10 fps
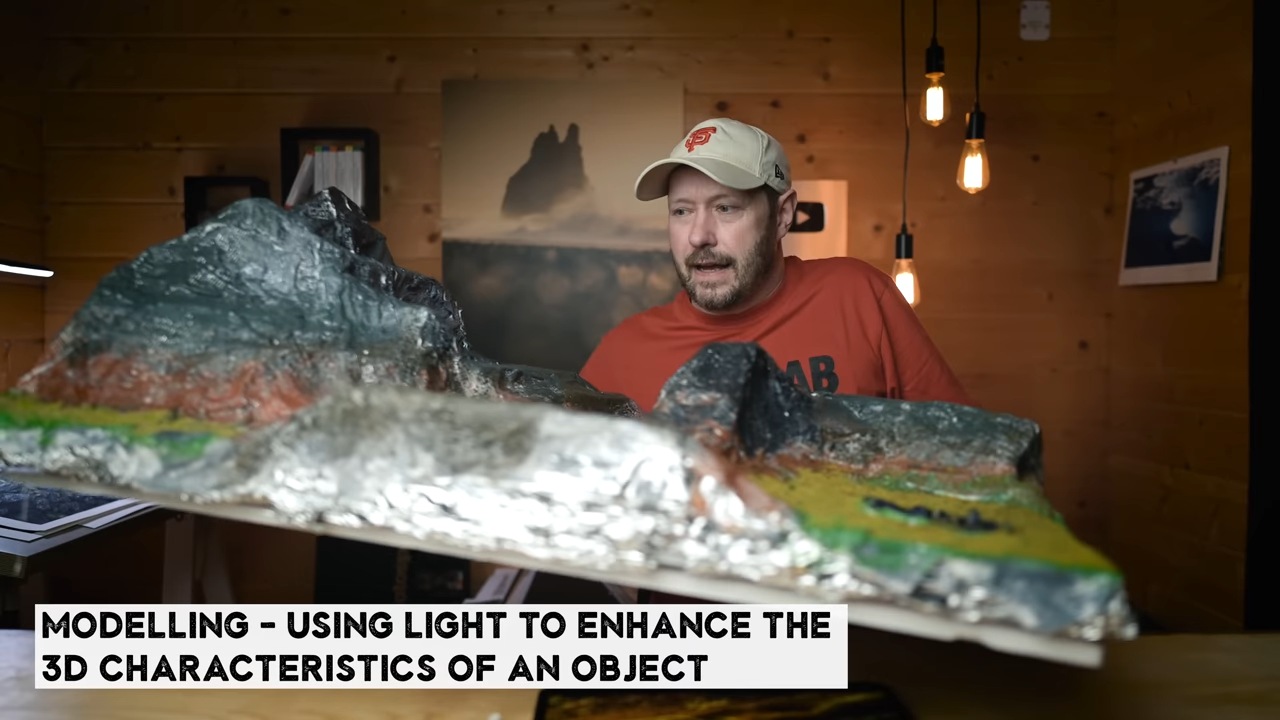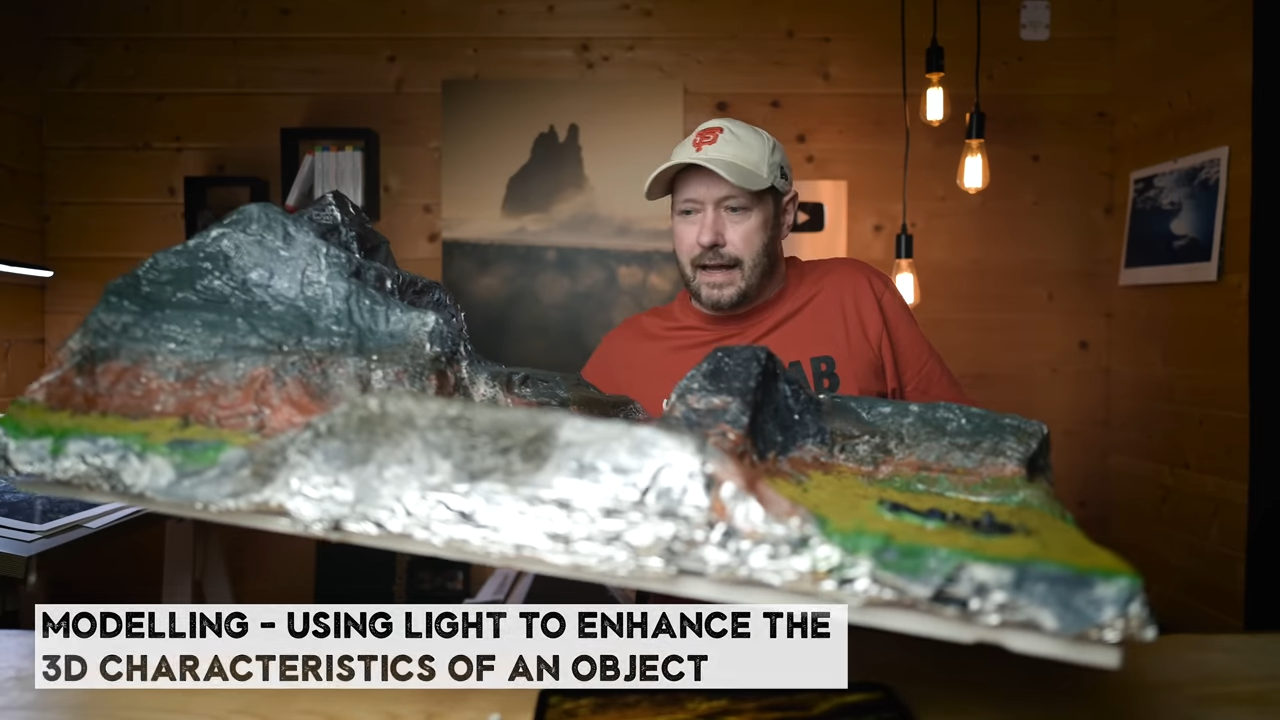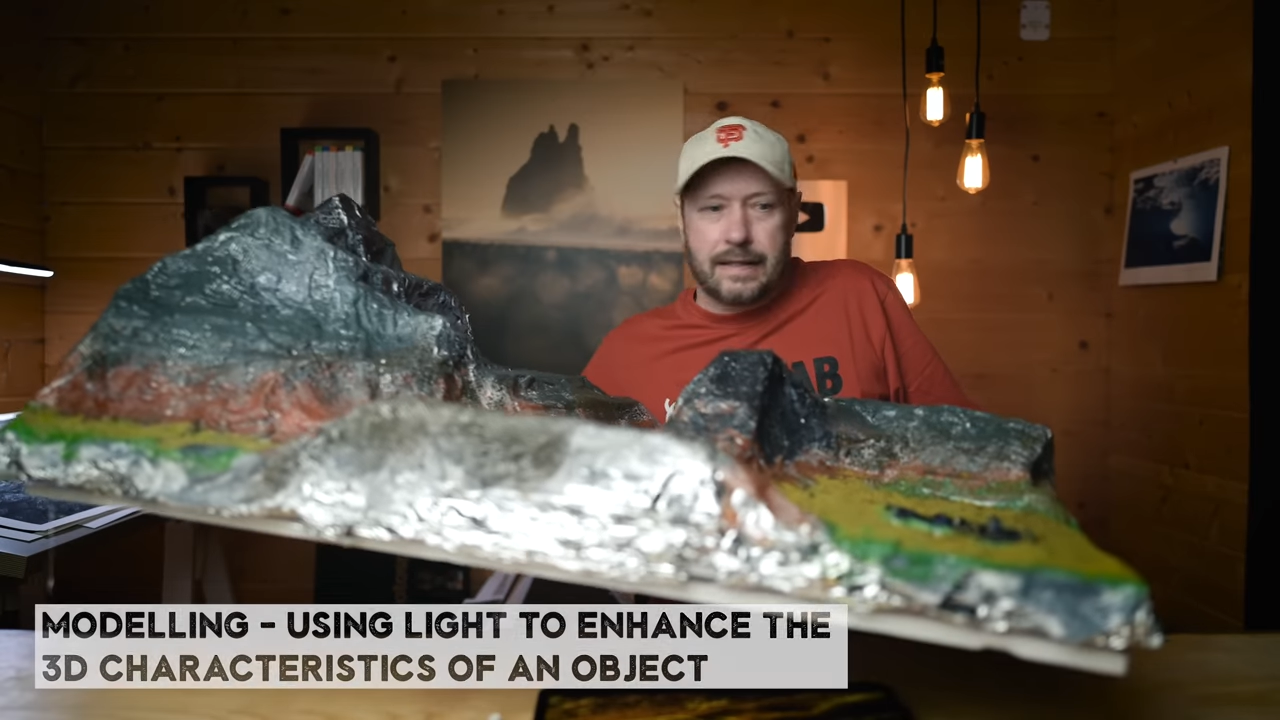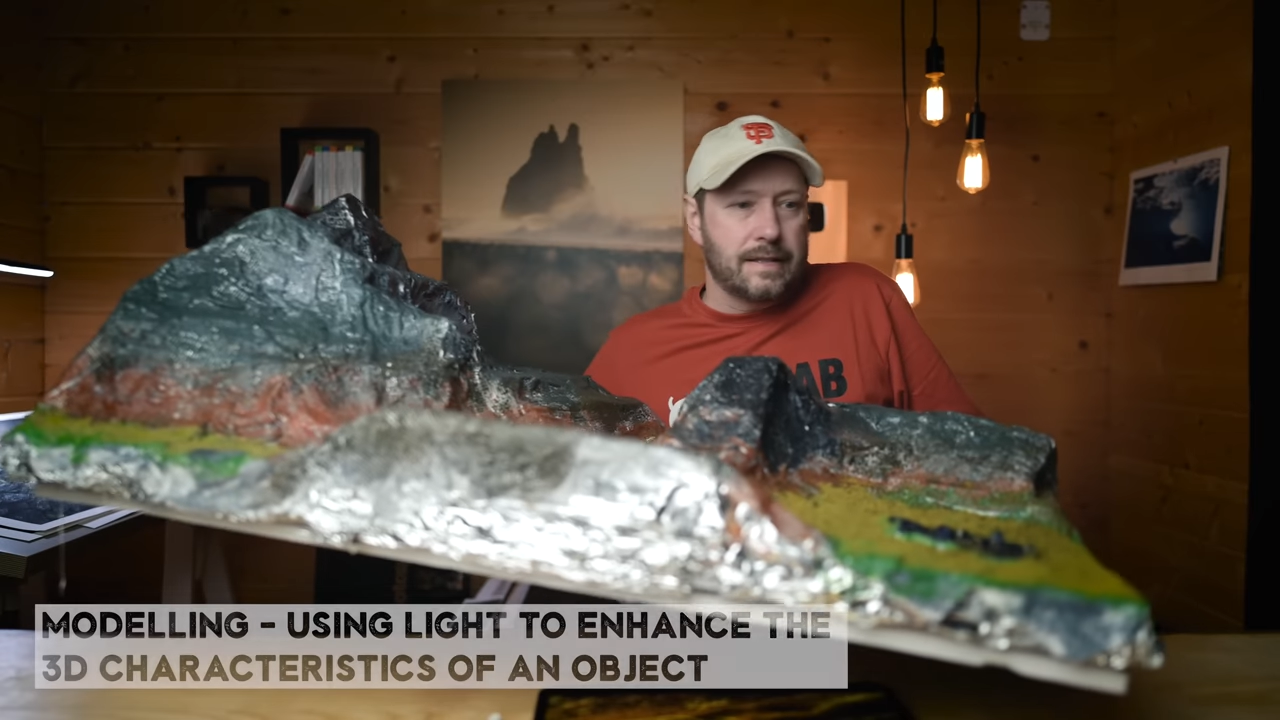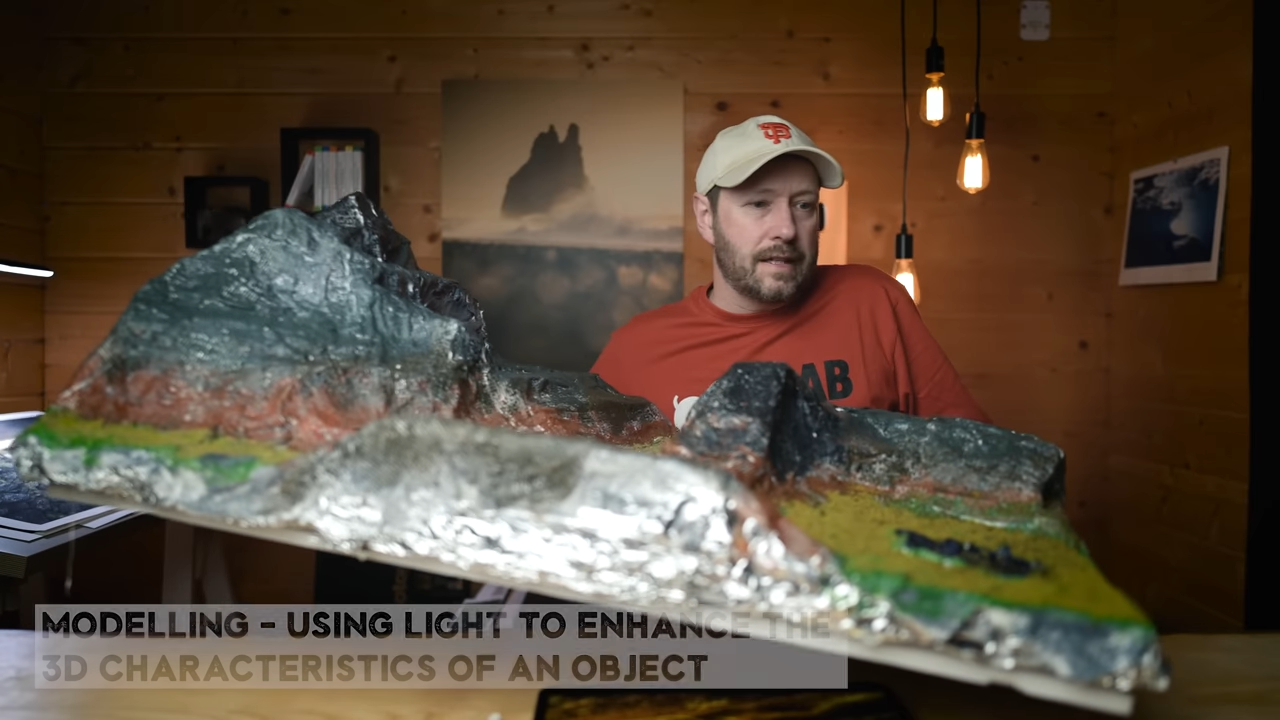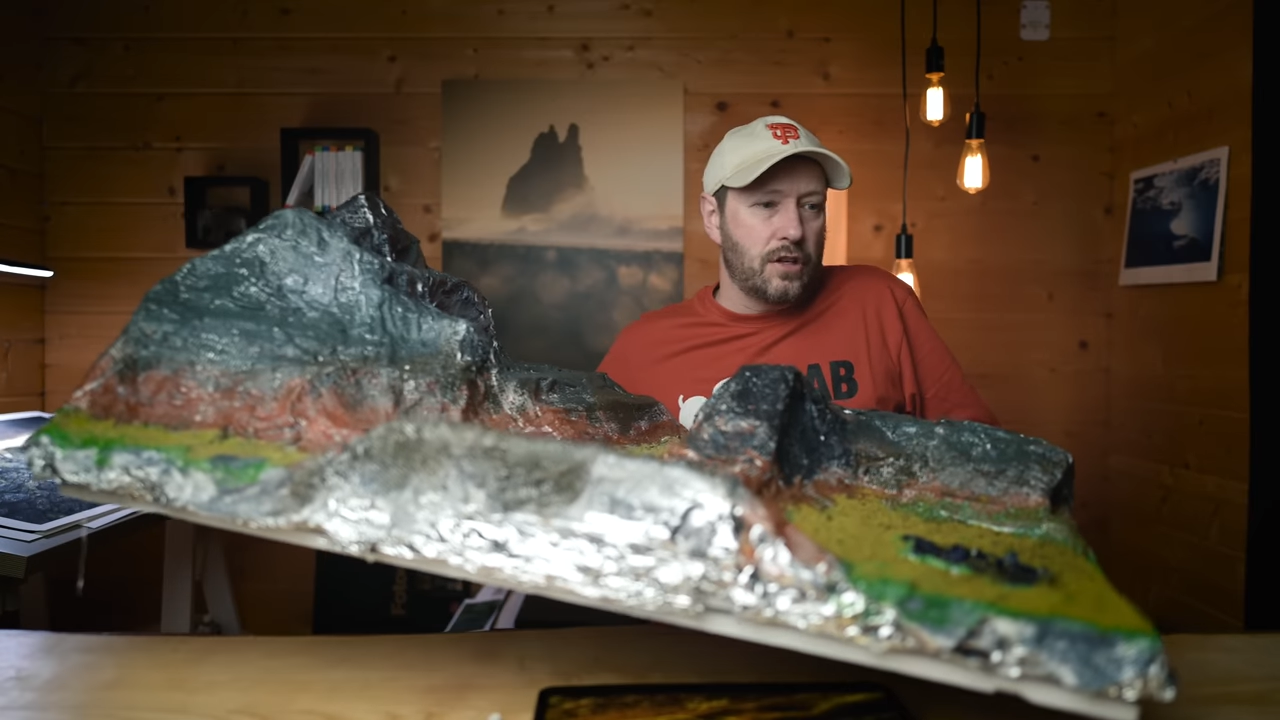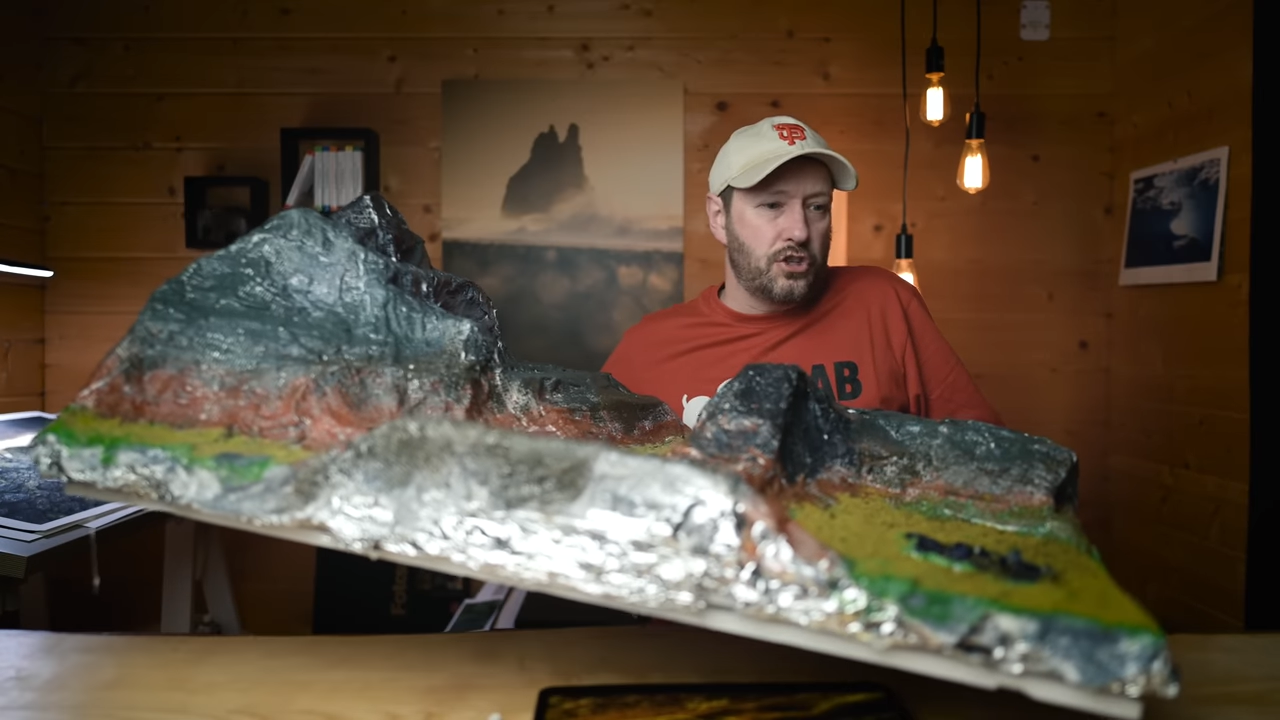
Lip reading: and